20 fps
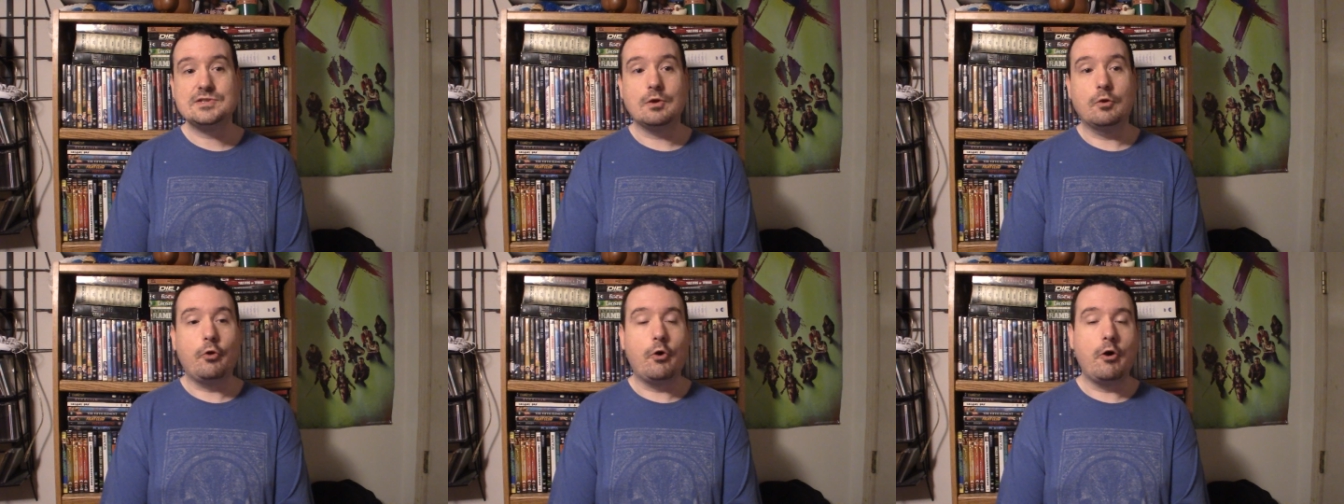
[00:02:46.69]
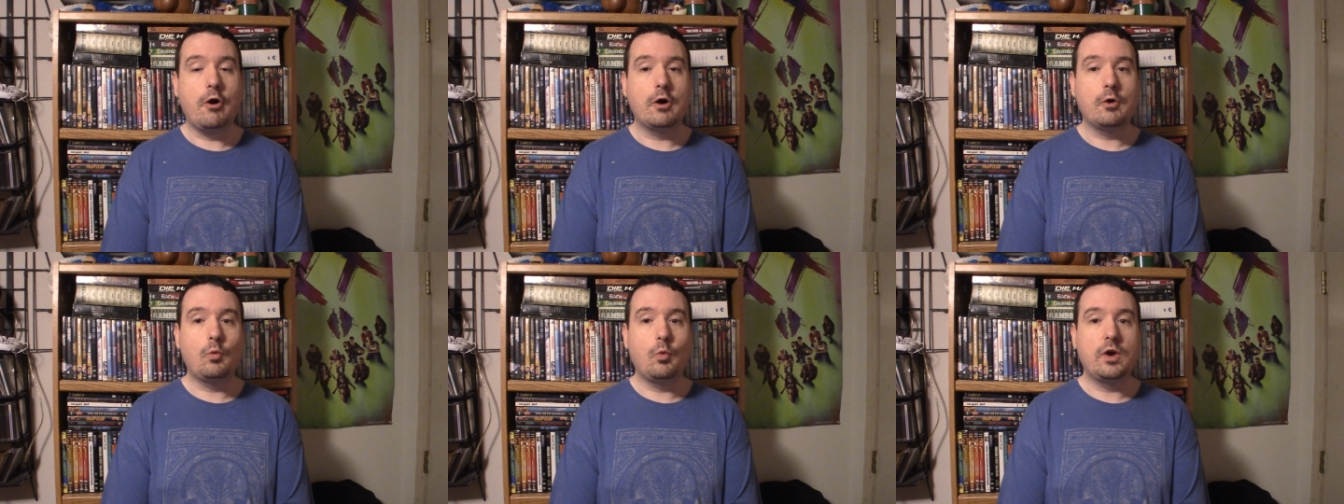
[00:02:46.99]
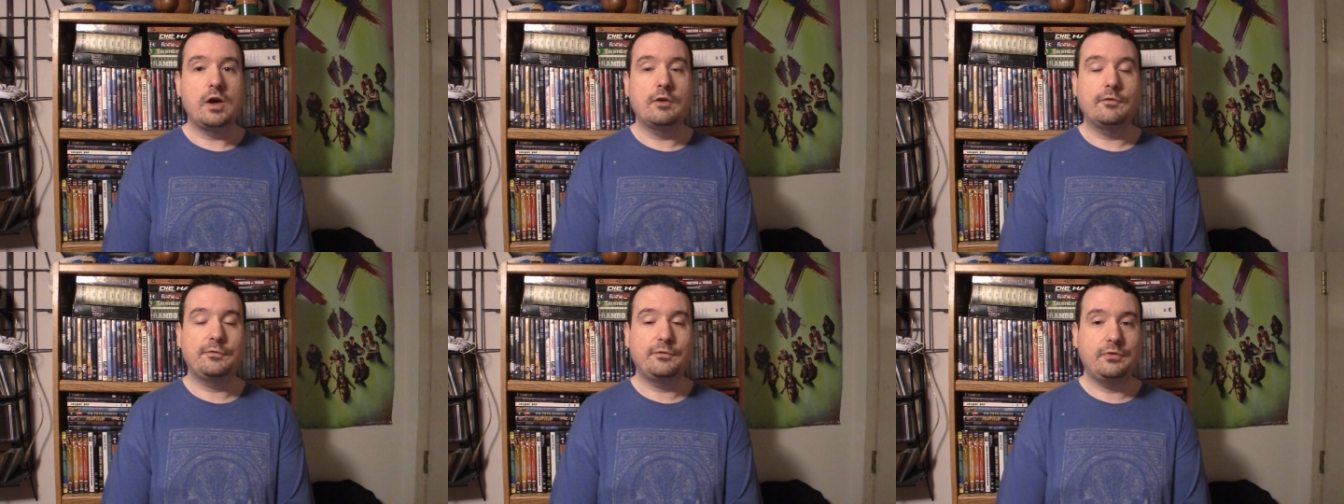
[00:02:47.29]
along
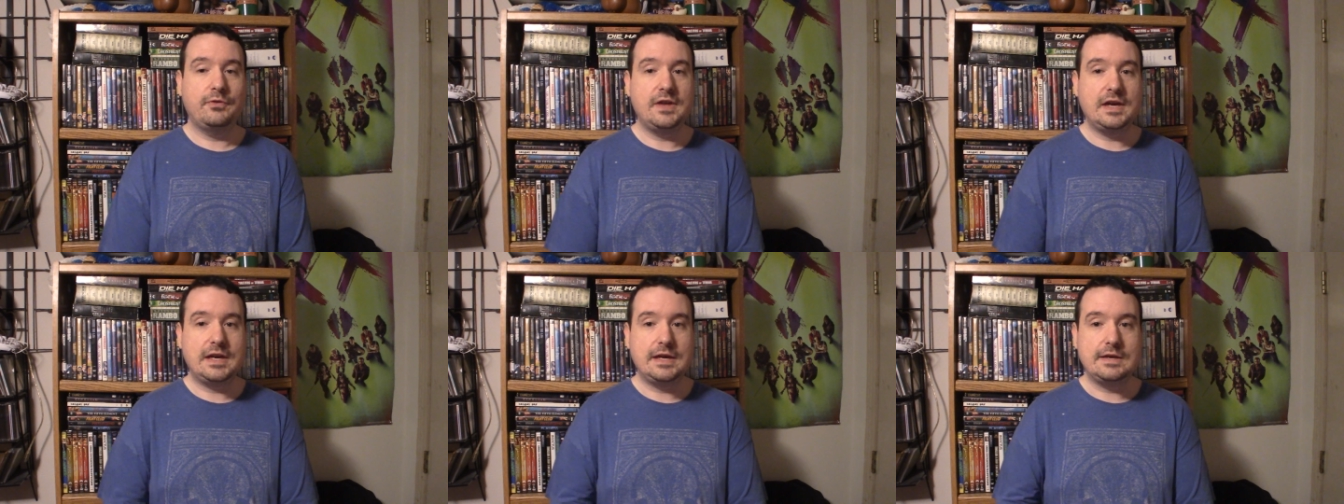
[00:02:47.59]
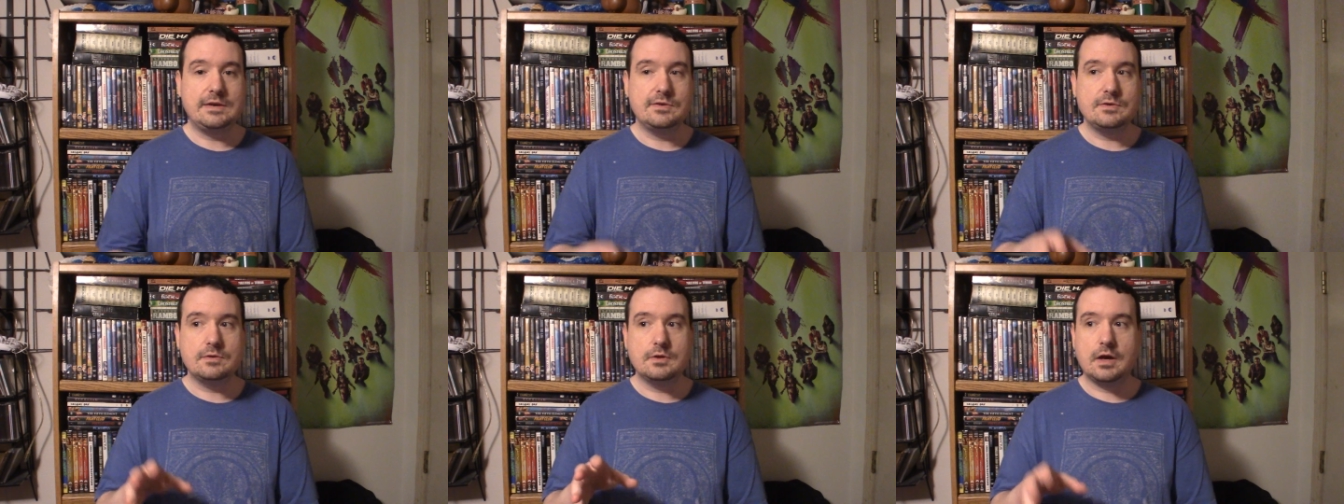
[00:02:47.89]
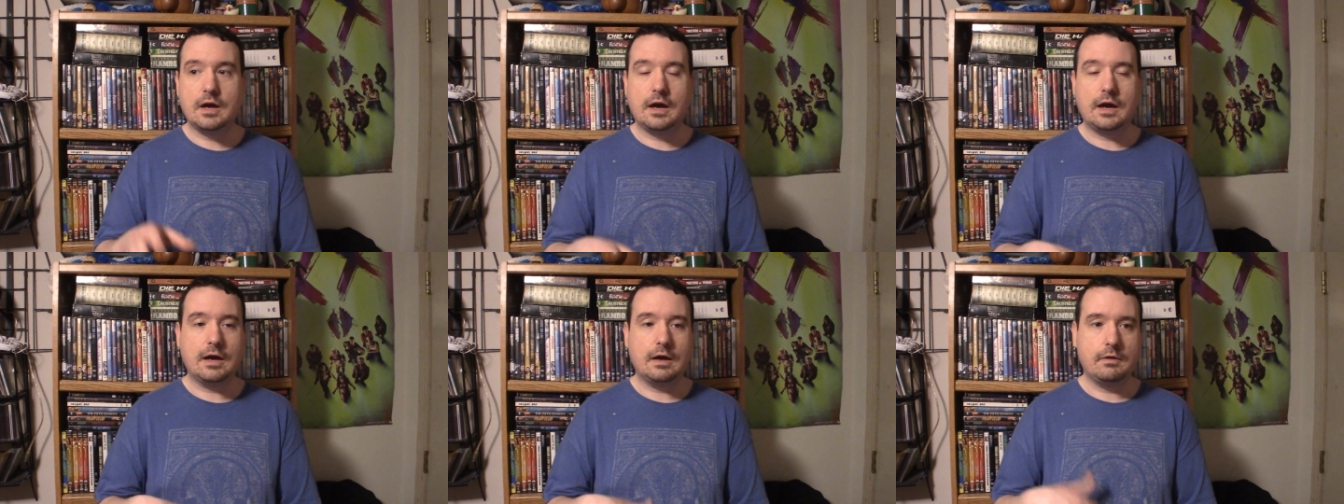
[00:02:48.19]
with the
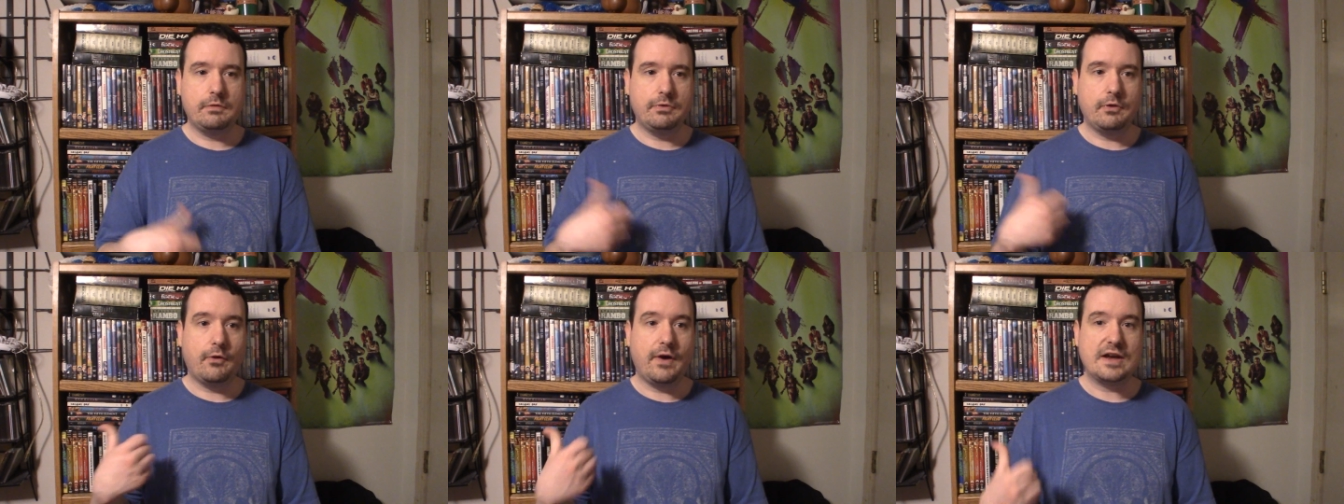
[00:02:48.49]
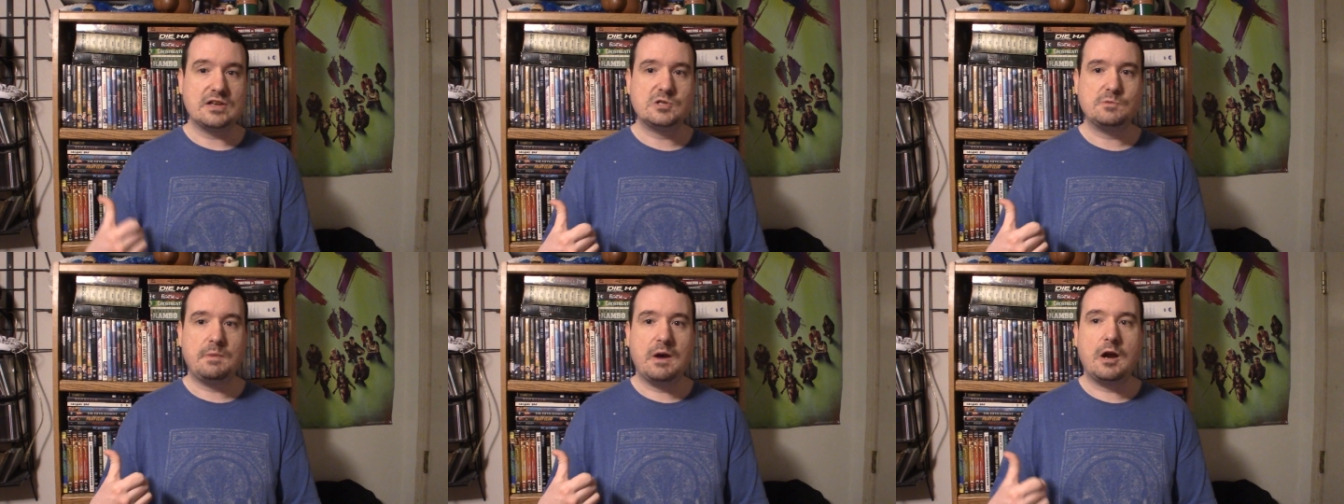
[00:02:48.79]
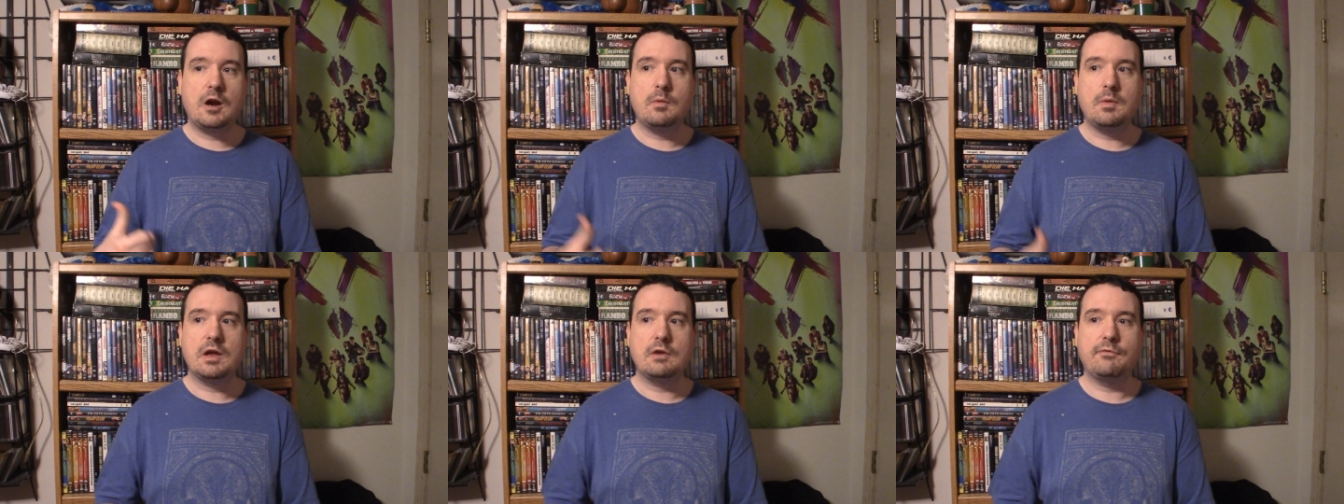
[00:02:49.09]
last
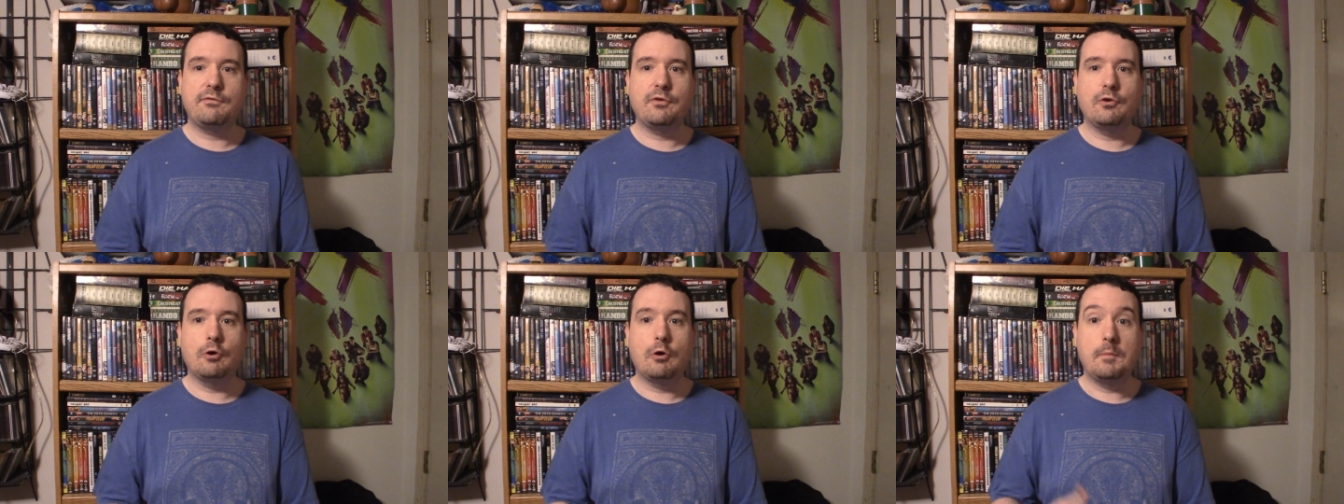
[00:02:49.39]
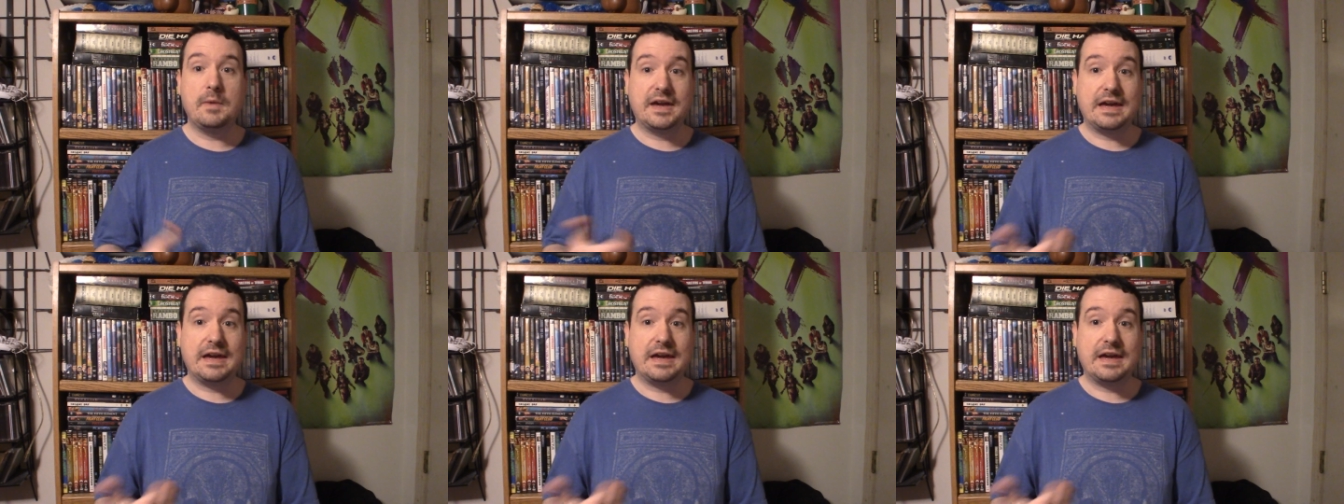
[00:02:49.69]
Spider-Man film